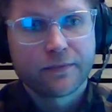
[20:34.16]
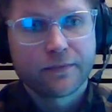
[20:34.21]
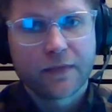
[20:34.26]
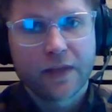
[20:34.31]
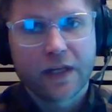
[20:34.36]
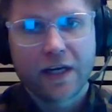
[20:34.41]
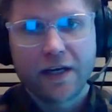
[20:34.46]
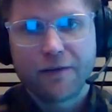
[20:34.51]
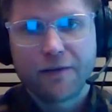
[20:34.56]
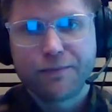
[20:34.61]

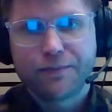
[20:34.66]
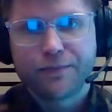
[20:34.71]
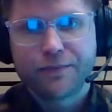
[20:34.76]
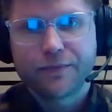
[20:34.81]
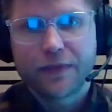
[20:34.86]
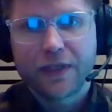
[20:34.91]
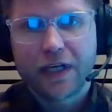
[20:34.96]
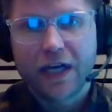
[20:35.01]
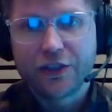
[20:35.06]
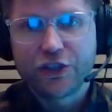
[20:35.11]
I
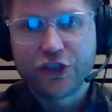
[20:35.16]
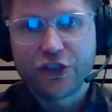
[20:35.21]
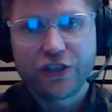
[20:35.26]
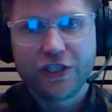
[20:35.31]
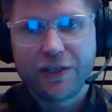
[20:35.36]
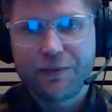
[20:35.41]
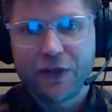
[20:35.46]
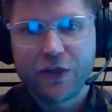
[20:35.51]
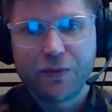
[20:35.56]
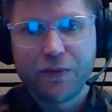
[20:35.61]
just see
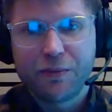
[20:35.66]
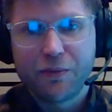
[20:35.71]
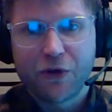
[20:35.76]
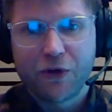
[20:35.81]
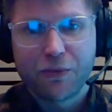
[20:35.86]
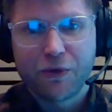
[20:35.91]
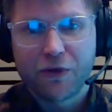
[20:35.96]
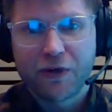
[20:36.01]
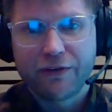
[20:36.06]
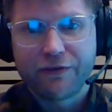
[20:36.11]
it becoming more
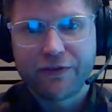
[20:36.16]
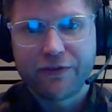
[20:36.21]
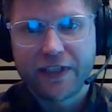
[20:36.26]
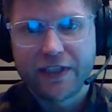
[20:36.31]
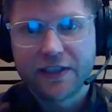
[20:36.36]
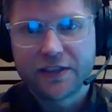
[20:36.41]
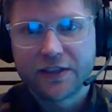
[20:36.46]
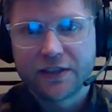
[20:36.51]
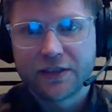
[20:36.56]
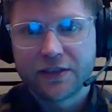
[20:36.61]
and more
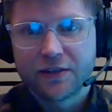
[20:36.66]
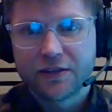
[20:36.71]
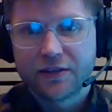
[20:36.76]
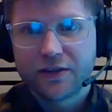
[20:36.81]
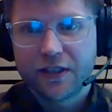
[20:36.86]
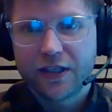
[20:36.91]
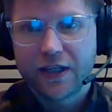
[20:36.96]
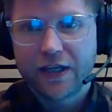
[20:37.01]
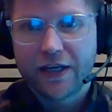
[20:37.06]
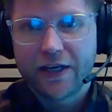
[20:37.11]
advanced.
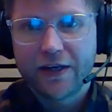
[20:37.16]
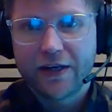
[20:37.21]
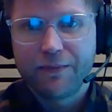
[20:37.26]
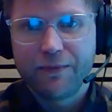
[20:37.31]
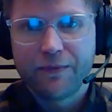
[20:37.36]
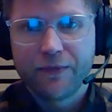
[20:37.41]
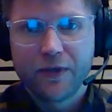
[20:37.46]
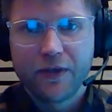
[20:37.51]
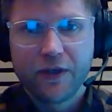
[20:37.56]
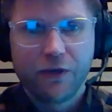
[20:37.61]

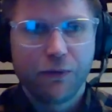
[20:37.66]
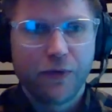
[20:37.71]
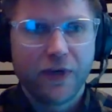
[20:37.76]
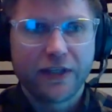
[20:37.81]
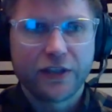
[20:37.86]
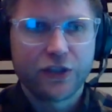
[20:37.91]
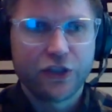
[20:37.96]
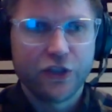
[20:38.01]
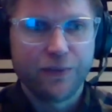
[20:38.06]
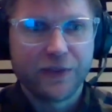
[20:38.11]
We had
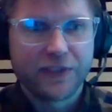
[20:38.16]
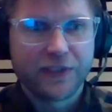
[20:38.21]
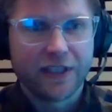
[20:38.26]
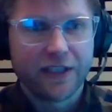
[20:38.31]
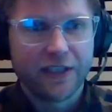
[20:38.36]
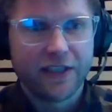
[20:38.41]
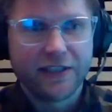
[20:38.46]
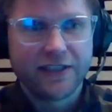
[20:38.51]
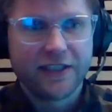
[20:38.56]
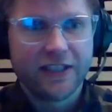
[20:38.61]
a super
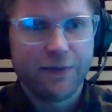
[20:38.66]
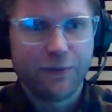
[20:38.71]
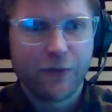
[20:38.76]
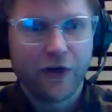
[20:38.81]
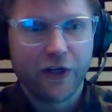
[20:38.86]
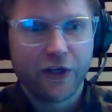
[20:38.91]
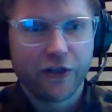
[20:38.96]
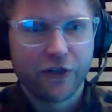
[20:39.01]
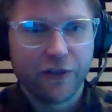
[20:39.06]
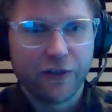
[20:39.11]
talented team
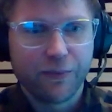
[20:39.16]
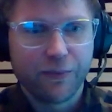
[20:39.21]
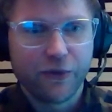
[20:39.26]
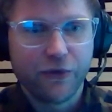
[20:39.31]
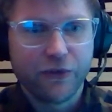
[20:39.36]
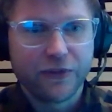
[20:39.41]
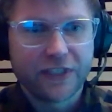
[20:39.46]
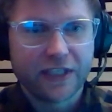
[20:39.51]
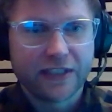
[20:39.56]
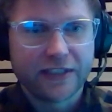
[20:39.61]
working on the
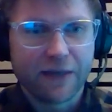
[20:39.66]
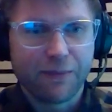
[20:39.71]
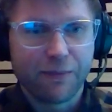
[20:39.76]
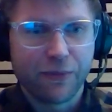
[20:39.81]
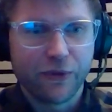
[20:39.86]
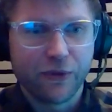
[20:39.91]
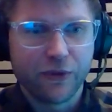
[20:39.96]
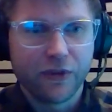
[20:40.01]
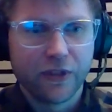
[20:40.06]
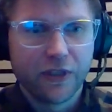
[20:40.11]
Boots
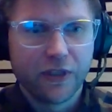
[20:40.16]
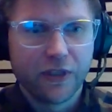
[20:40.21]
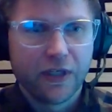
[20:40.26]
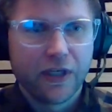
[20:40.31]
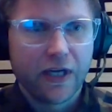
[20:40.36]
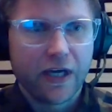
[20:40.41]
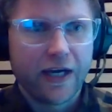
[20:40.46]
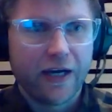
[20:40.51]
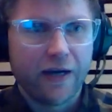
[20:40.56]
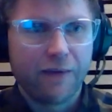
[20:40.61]
example,
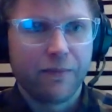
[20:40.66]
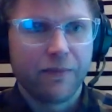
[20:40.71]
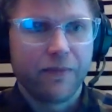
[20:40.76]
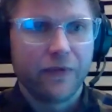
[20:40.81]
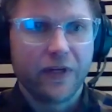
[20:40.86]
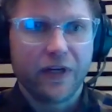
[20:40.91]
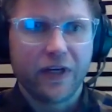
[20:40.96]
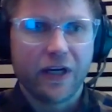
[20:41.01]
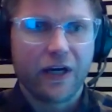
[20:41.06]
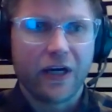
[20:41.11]

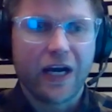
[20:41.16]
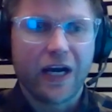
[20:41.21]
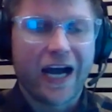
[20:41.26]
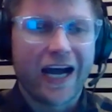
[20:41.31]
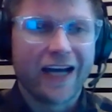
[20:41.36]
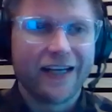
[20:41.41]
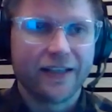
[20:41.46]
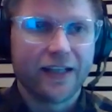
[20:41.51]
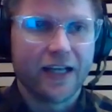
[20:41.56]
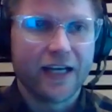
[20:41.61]

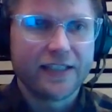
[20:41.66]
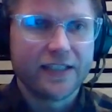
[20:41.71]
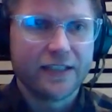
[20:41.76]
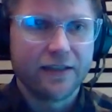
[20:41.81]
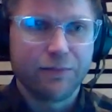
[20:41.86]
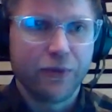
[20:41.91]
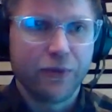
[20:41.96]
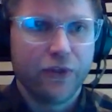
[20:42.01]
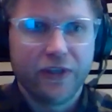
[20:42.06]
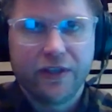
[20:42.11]
analysing,
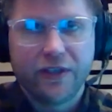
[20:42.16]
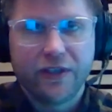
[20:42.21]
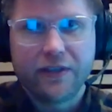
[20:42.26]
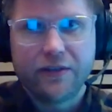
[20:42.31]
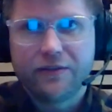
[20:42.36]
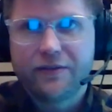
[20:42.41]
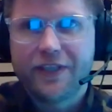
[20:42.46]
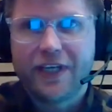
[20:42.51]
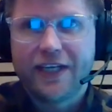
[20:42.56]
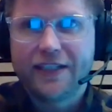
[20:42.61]
pulling
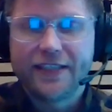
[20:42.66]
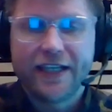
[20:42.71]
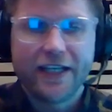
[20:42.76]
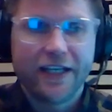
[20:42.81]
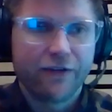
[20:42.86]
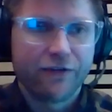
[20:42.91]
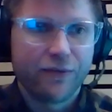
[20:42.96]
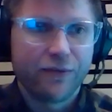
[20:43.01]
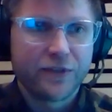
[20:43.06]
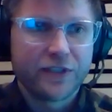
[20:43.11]
that
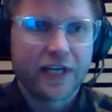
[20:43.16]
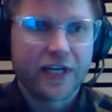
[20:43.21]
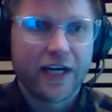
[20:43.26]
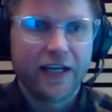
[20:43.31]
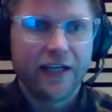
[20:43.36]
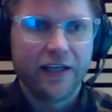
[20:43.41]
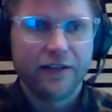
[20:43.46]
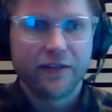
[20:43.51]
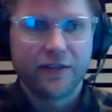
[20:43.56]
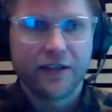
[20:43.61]
data from
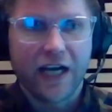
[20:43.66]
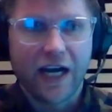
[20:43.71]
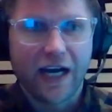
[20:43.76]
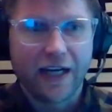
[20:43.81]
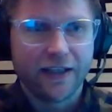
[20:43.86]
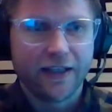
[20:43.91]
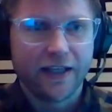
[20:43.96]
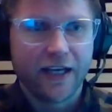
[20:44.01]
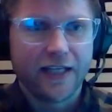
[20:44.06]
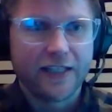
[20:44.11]
site,
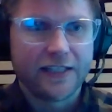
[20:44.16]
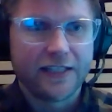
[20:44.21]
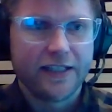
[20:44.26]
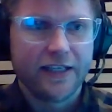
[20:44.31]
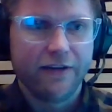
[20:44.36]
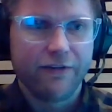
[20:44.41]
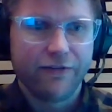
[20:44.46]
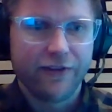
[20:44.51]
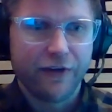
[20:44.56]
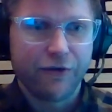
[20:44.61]
analysing
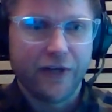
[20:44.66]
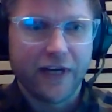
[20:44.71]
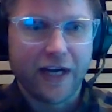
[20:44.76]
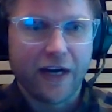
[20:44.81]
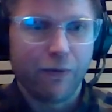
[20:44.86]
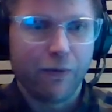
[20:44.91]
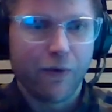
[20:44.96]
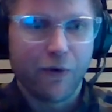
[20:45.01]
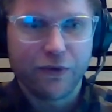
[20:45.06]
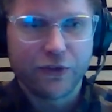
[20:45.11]
it, figuring
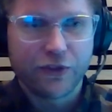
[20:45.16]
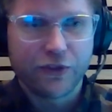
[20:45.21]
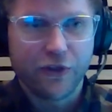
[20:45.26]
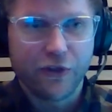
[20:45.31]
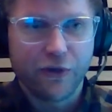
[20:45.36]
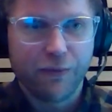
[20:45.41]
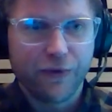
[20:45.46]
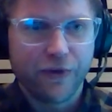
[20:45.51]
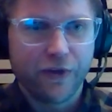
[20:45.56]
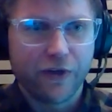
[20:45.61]
out what was going
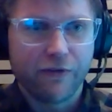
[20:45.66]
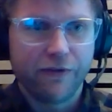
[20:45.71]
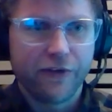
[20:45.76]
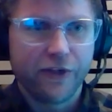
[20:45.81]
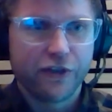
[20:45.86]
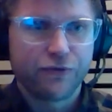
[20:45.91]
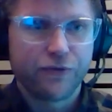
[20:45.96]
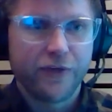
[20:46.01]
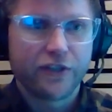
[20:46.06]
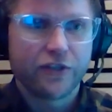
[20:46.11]
on with the
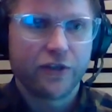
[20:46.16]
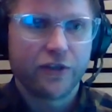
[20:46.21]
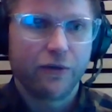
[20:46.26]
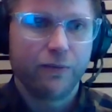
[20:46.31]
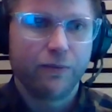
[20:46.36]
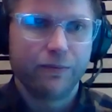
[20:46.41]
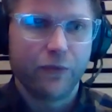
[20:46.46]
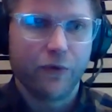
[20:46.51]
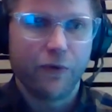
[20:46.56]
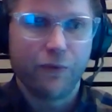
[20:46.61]
conversion rate or
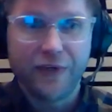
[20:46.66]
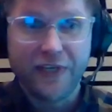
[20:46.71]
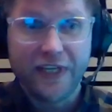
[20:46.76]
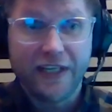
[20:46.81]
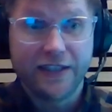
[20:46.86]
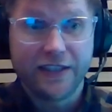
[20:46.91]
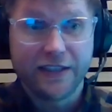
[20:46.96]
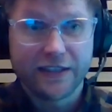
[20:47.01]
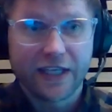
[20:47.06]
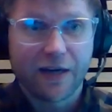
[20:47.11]
what we
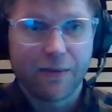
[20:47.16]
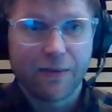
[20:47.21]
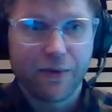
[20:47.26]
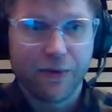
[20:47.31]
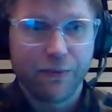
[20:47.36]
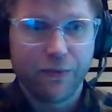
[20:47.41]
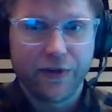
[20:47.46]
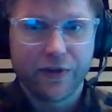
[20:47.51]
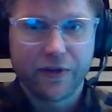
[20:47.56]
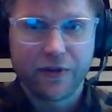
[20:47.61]
needed to
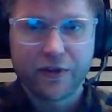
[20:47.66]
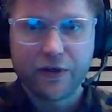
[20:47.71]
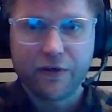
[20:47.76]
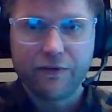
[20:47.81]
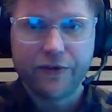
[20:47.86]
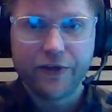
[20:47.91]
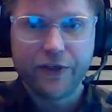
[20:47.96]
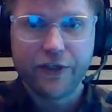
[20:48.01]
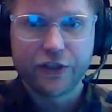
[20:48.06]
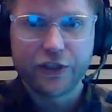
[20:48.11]
happen with
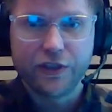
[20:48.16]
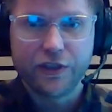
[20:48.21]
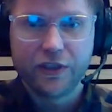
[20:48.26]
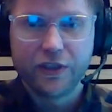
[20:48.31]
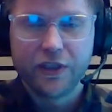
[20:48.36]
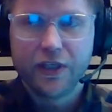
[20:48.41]
conversion.